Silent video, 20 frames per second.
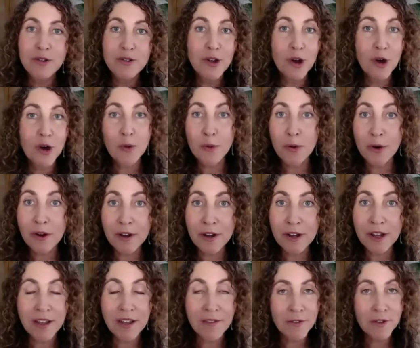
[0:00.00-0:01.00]
Don't
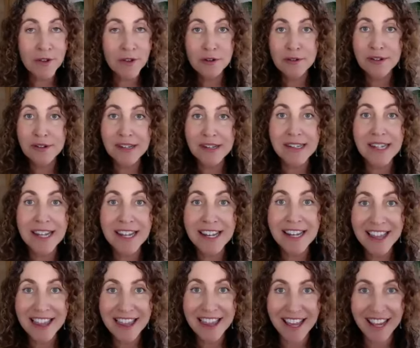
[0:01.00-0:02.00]
worry if you don't see
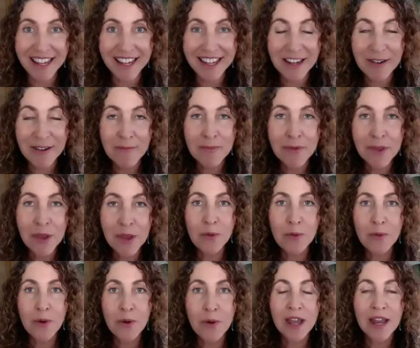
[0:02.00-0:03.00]
anything.
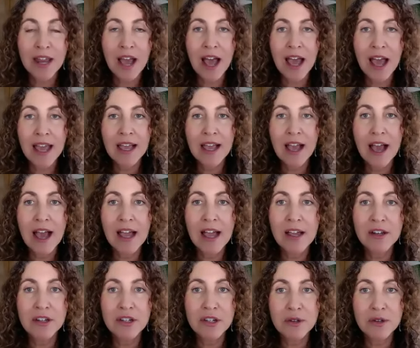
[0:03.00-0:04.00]
When I
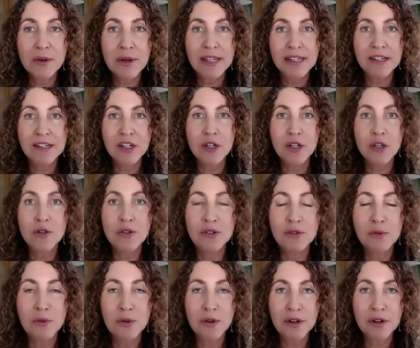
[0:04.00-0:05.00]
guide you and
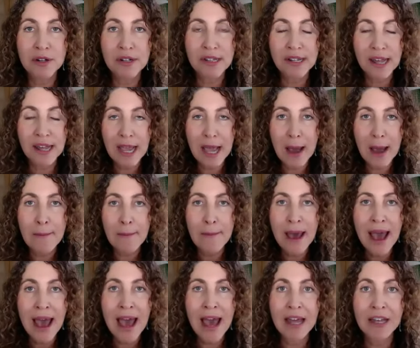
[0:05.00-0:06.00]
use words like
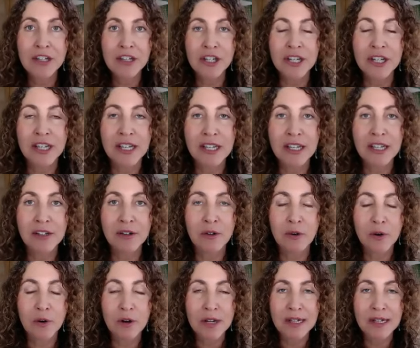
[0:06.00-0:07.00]
imagine
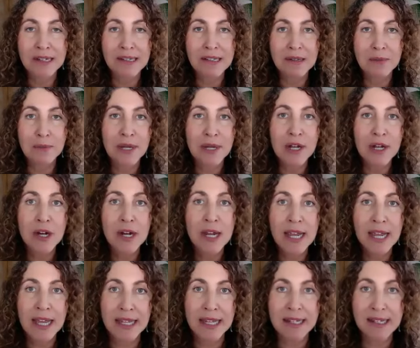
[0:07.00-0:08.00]
or
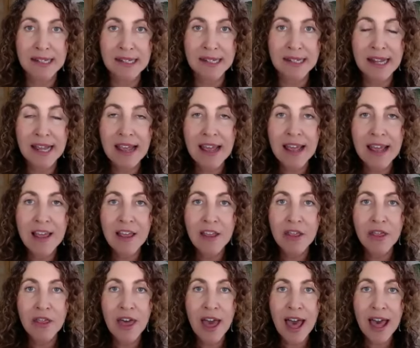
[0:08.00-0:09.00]
experience,
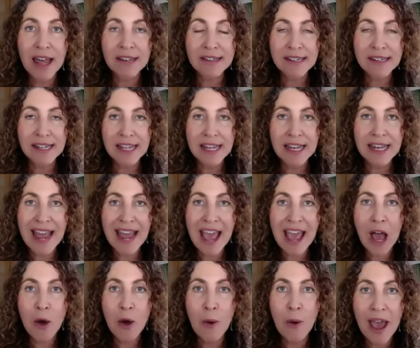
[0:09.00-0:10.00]
that's in
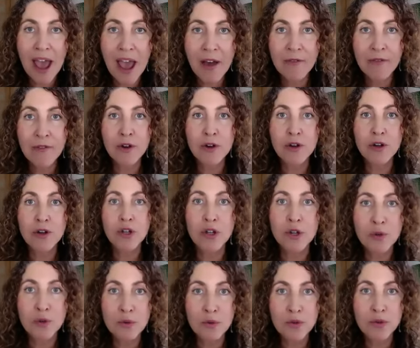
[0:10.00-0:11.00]
however
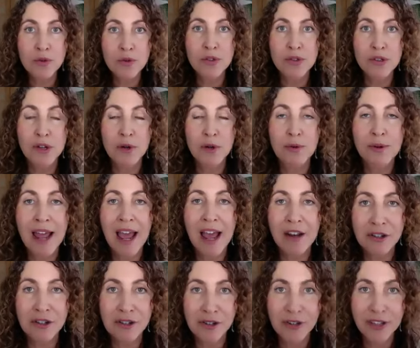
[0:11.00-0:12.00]
you do so
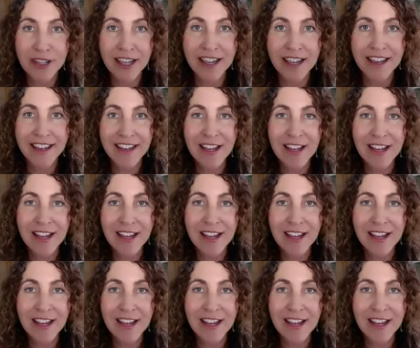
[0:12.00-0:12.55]
naturally.